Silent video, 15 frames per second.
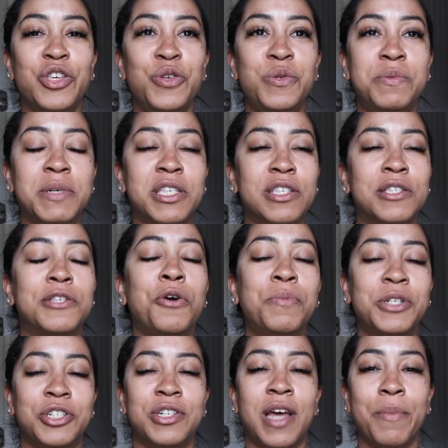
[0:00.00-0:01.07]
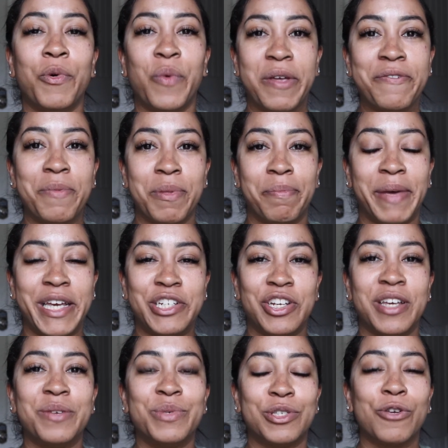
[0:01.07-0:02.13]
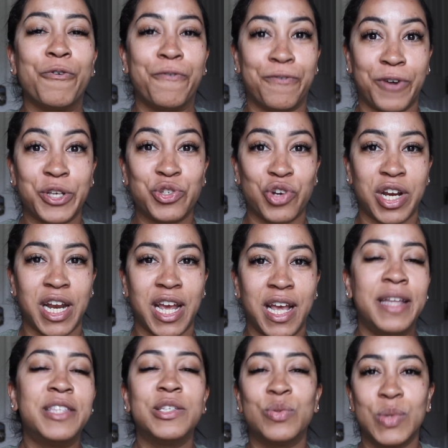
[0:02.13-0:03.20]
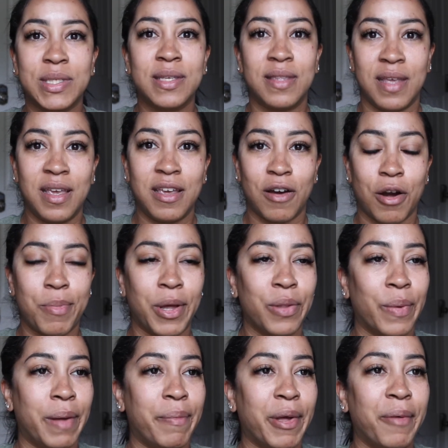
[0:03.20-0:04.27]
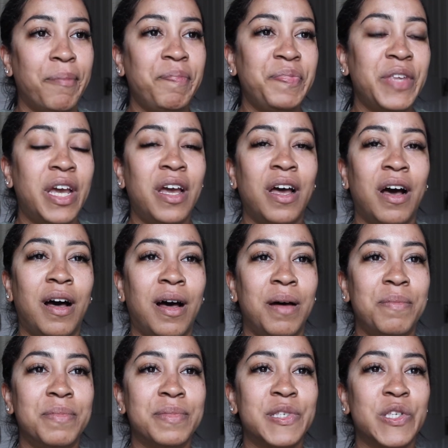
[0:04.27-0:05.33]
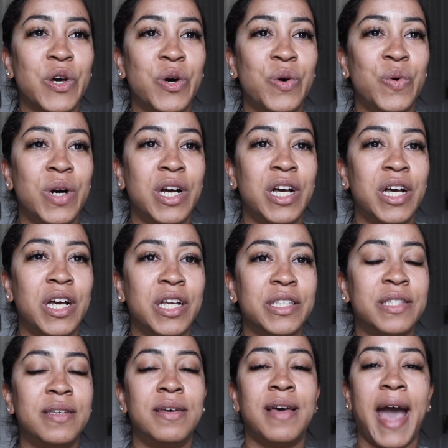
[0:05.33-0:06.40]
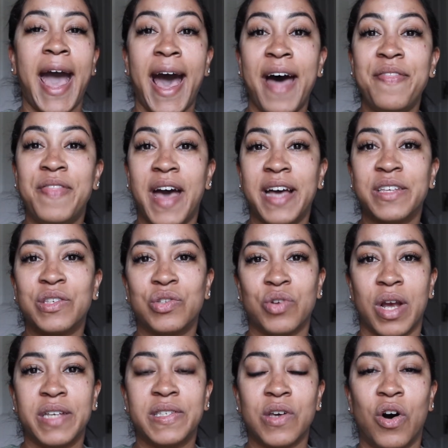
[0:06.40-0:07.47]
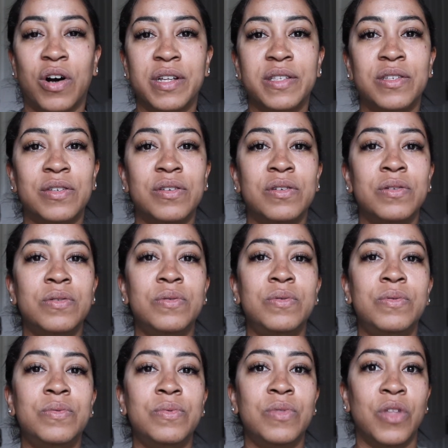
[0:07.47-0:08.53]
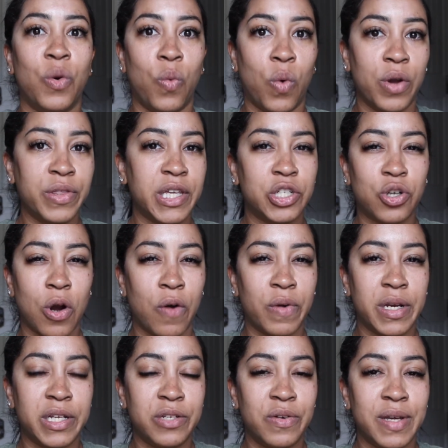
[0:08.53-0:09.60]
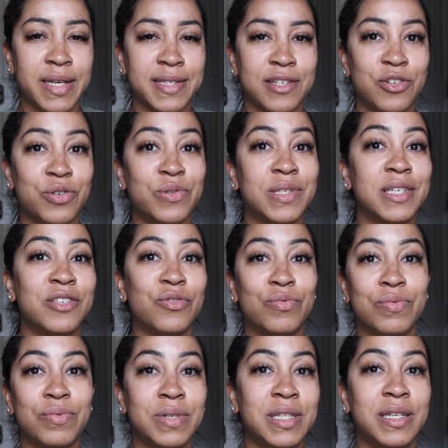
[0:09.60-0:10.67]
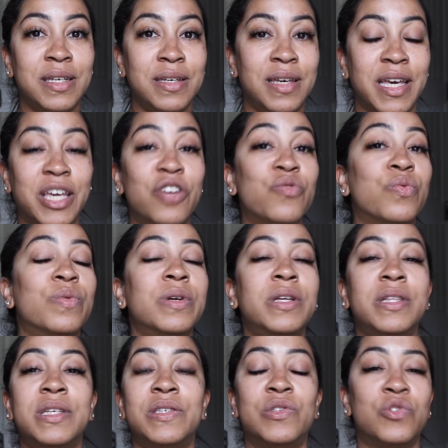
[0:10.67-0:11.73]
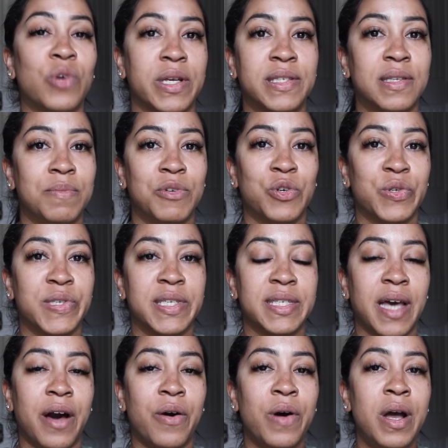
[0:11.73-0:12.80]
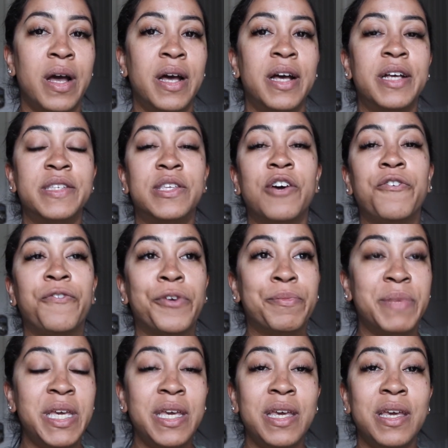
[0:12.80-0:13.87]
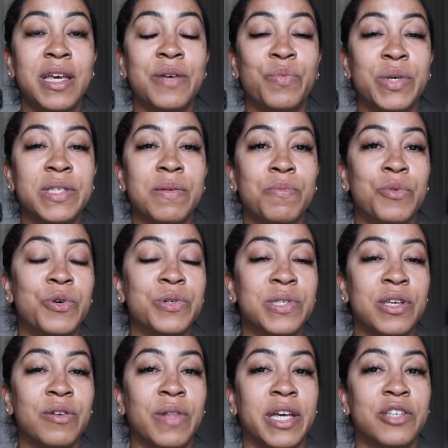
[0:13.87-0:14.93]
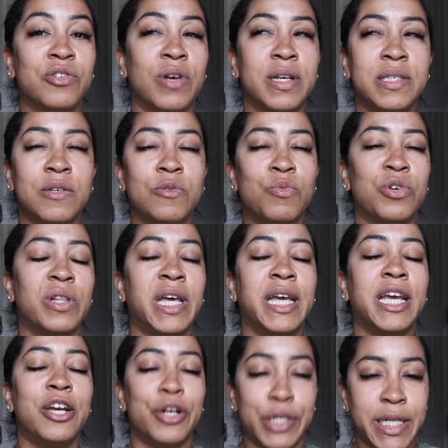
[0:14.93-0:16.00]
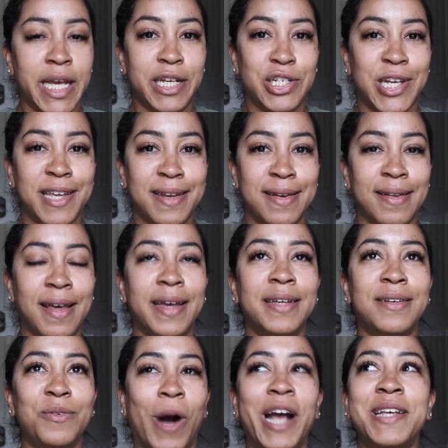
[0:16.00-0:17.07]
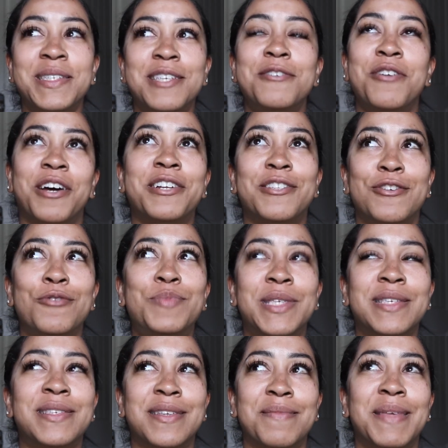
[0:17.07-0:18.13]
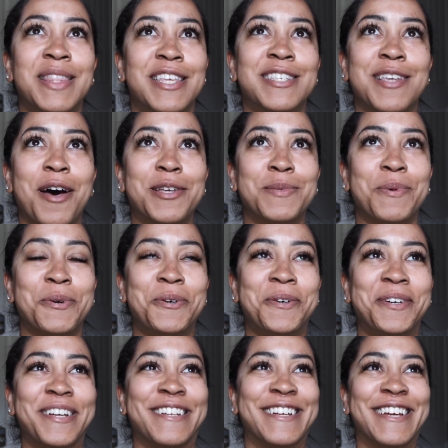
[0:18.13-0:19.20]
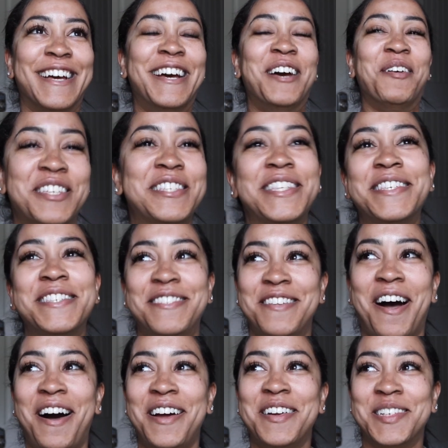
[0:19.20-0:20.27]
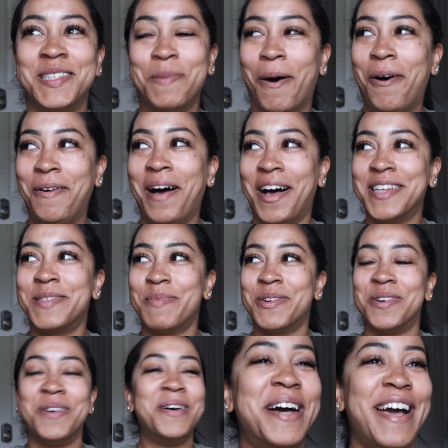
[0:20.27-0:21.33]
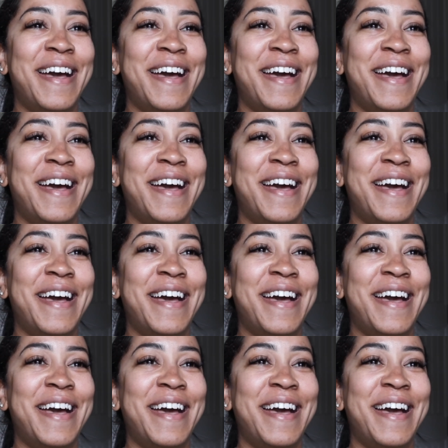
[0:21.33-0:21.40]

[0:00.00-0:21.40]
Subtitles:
You spent so much time away from the patient. It was so frustrating. This was in the ER, by the way, but so to add that stress onto the work that you're already doing as a nurse is really, it can really stress some nurses out. So for me, it wasn't more so like stress, it was more like irritation. Like, why is there not a tube system in this hospital? This is not a small hospital